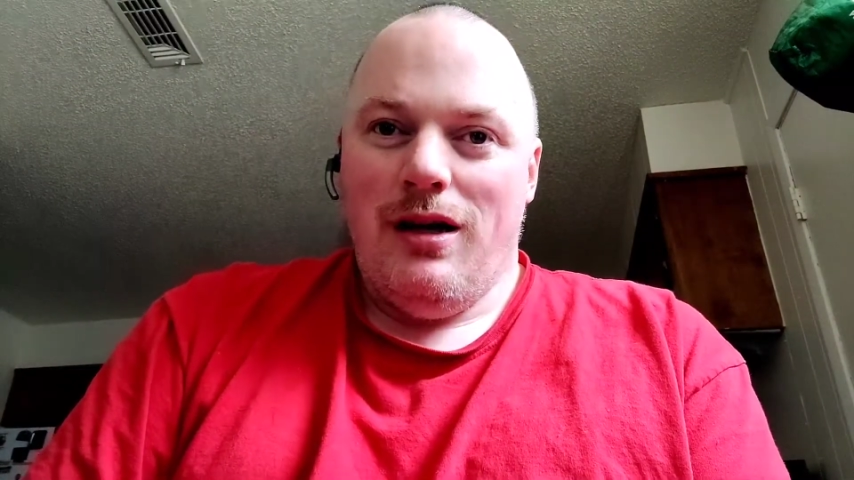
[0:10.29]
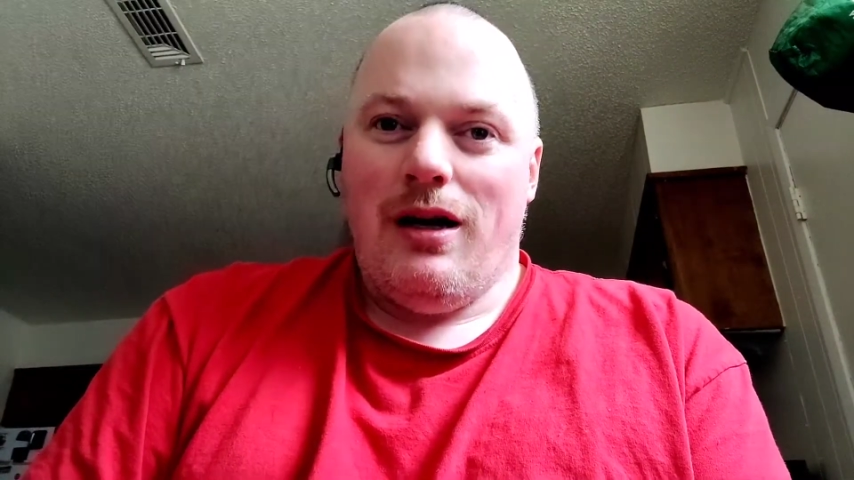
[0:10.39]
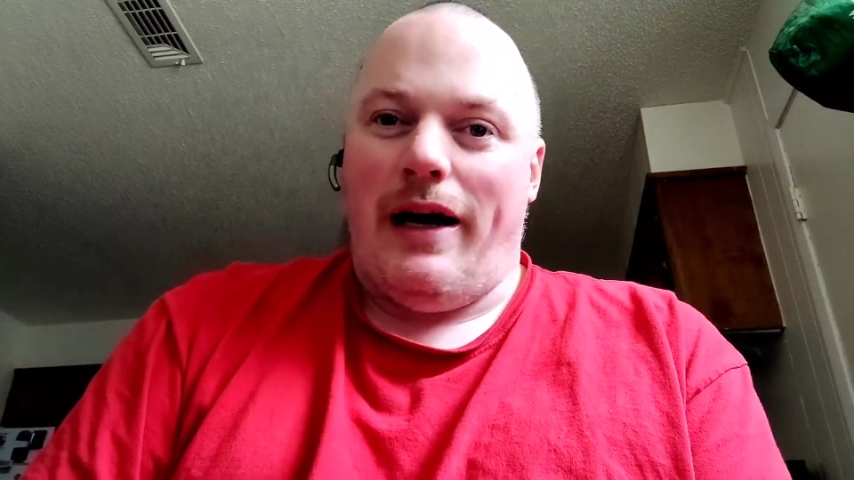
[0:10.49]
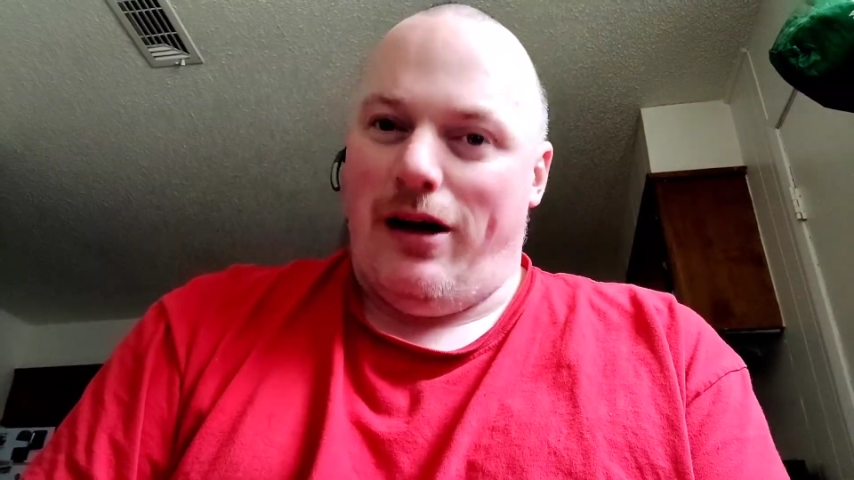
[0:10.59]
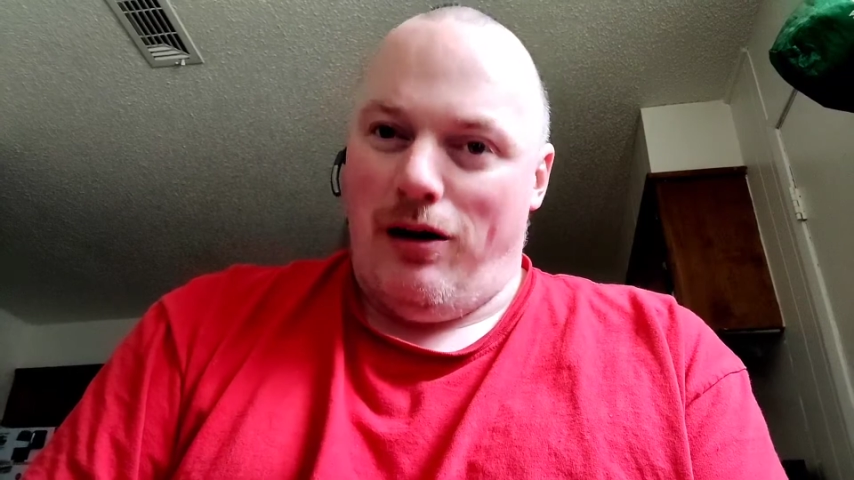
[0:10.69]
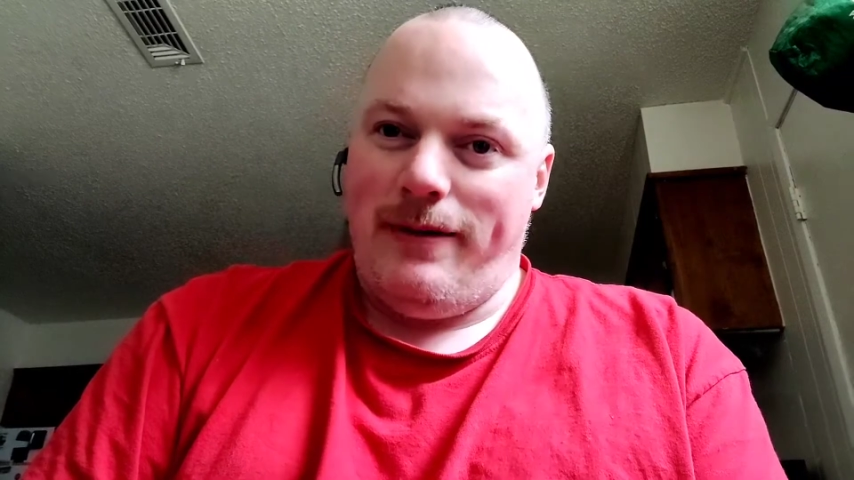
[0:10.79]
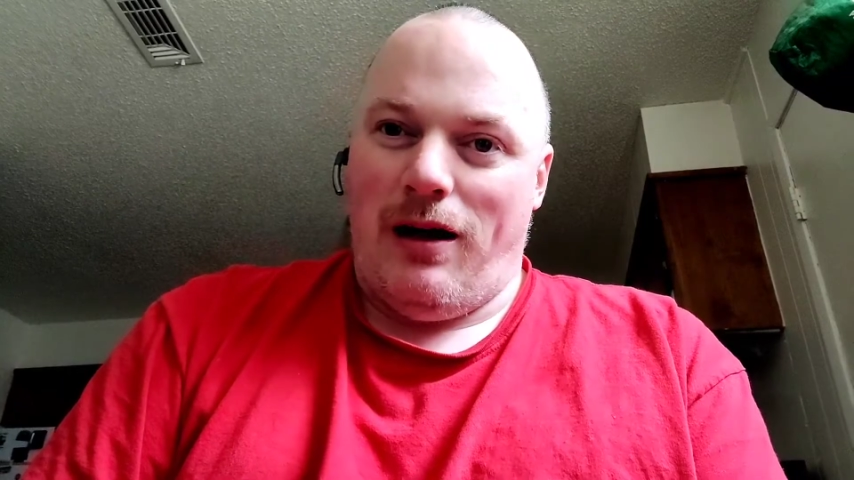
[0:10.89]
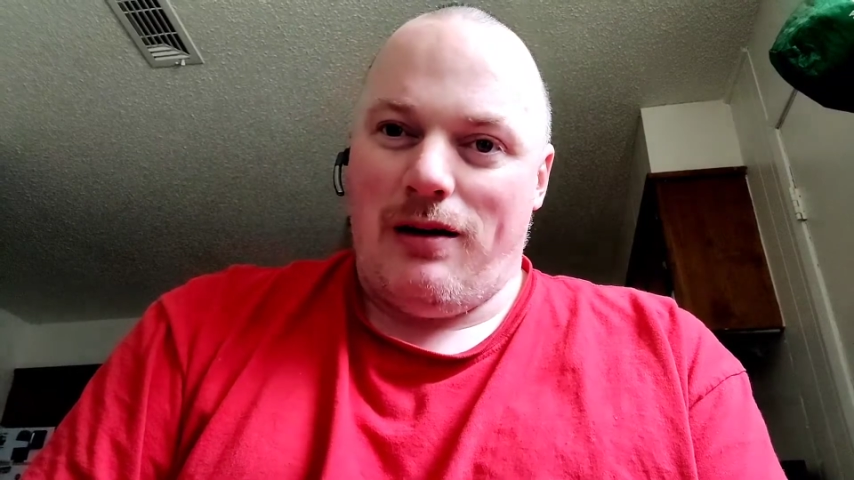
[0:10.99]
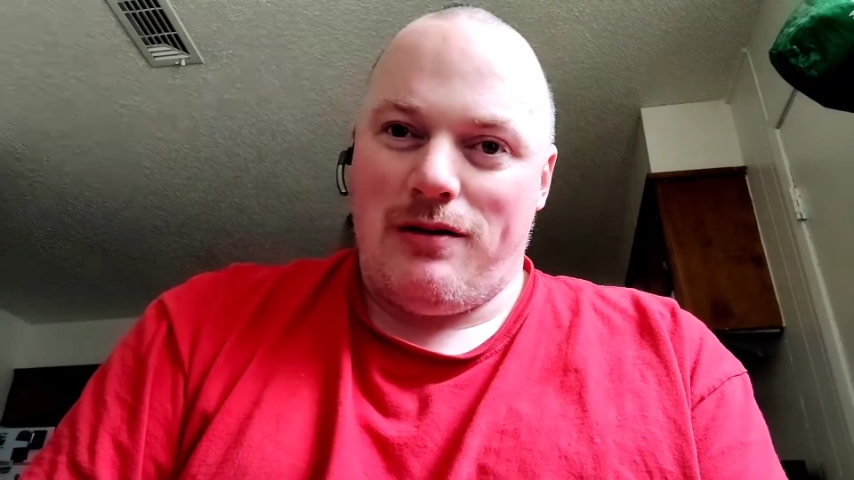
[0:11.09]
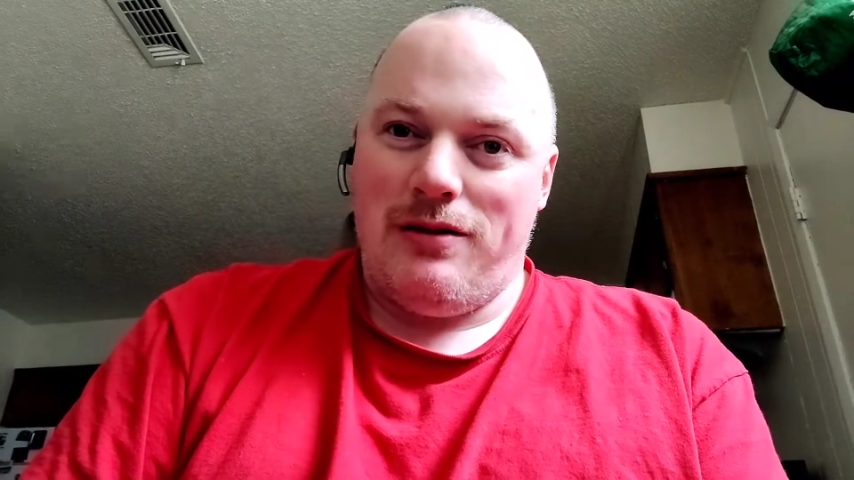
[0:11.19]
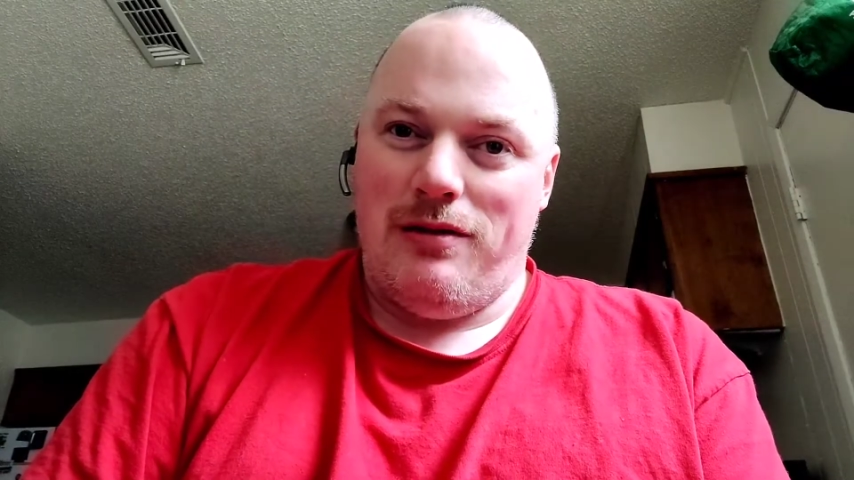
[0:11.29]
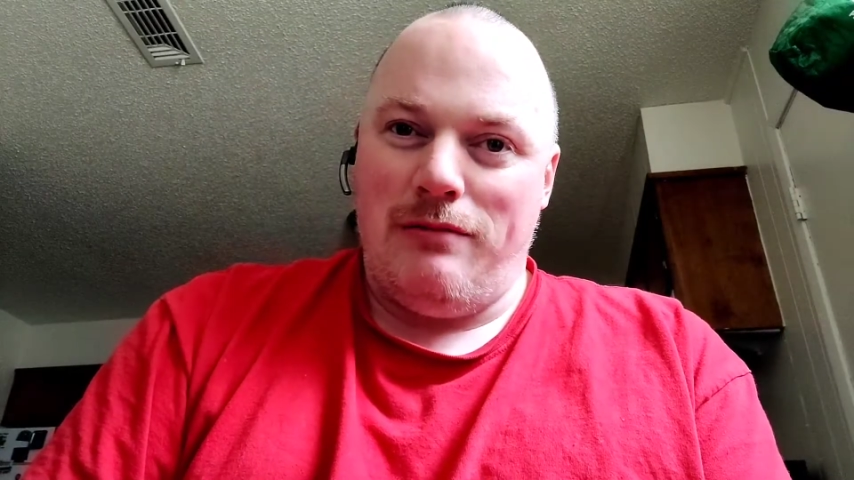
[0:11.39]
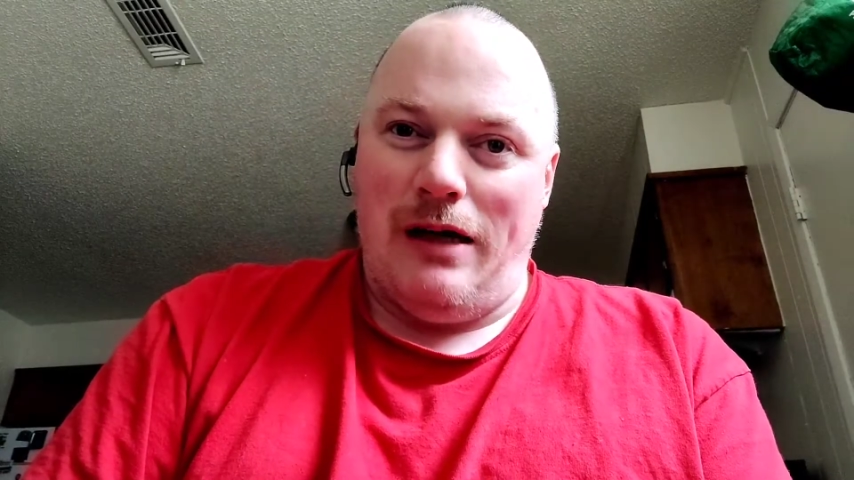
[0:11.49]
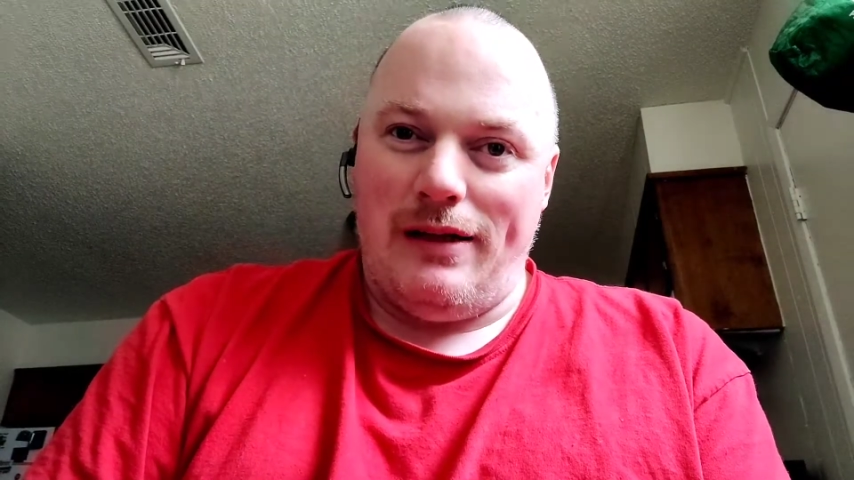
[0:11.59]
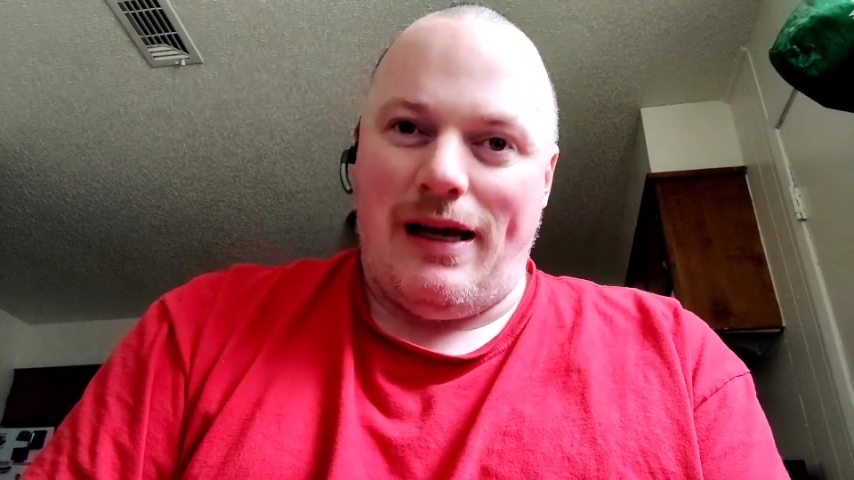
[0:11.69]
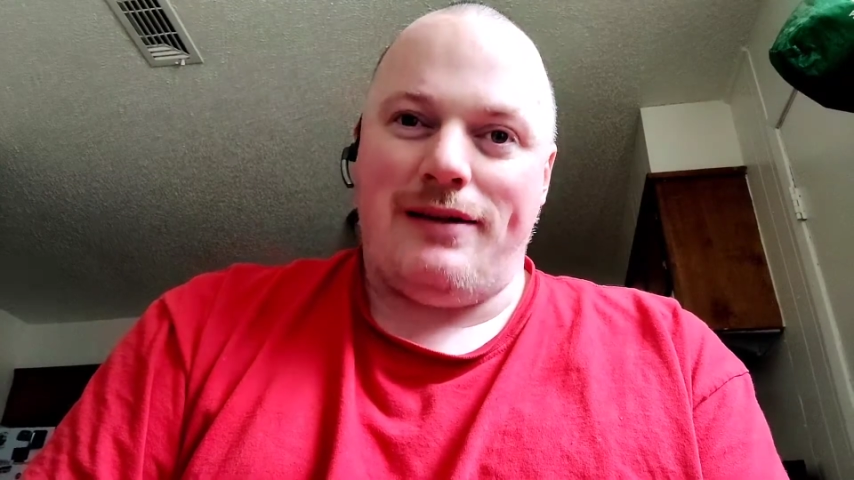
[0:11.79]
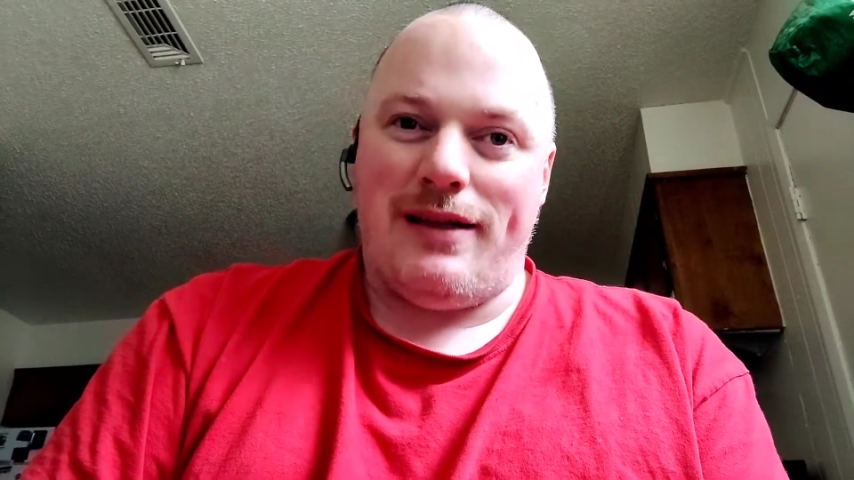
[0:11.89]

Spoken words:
I hope y'all are doing well out